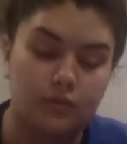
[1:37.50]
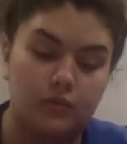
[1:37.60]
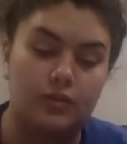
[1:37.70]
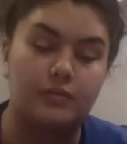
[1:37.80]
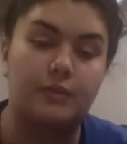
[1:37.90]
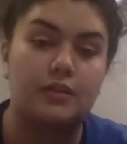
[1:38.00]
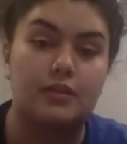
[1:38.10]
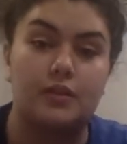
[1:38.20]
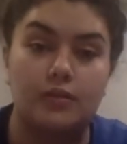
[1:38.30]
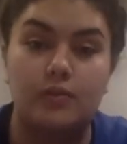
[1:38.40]
First I'm going to
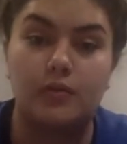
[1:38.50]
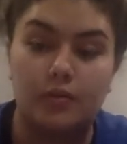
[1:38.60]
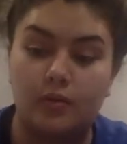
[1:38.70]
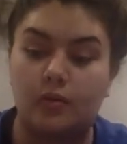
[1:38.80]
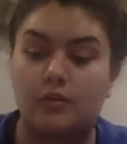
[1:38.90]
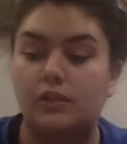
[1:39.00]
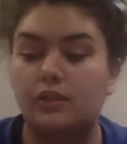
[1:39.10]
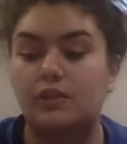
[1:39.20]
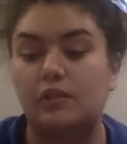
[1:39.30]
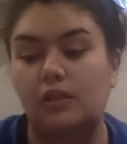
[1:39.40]
tell you the
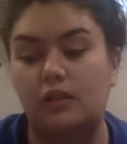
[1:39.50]
six